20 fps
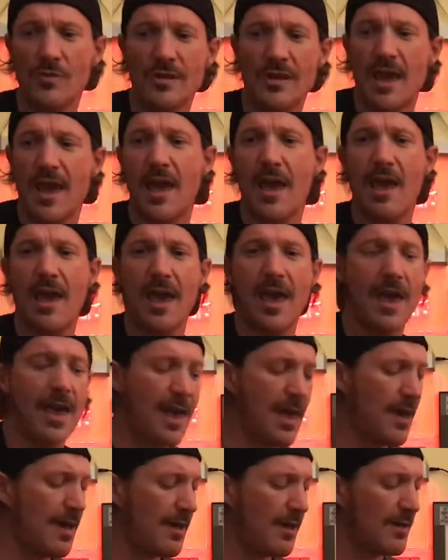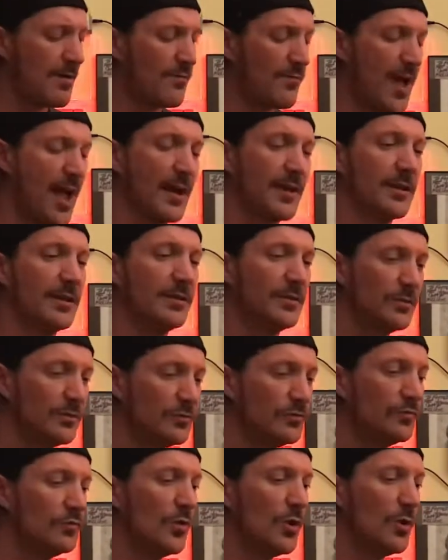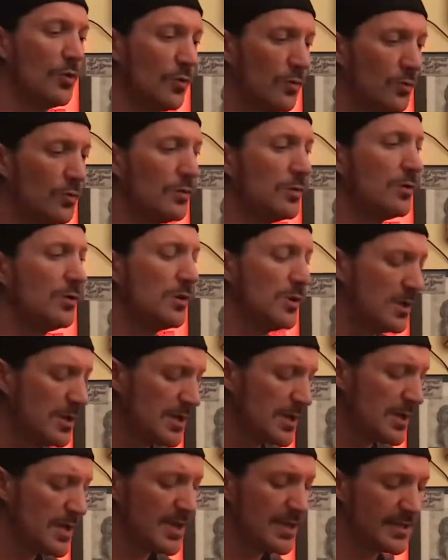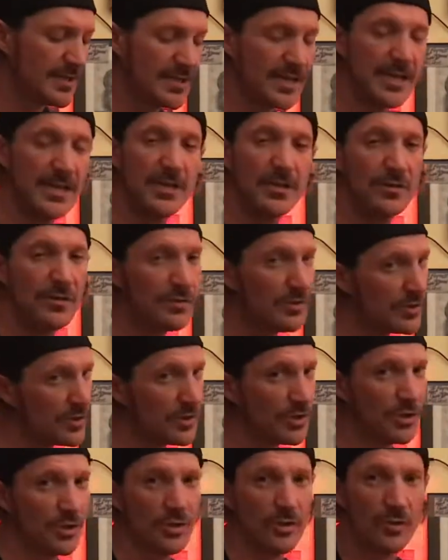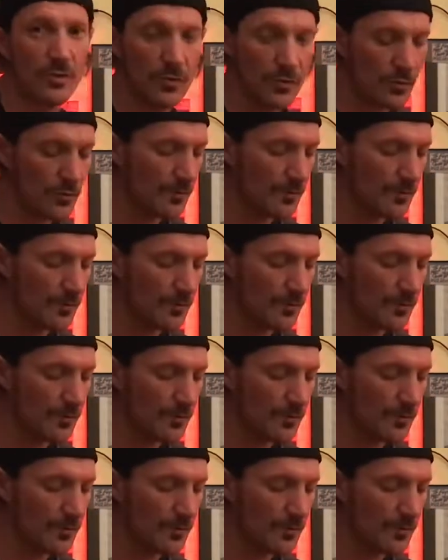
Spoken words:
yeah. Rock and roll steals the show.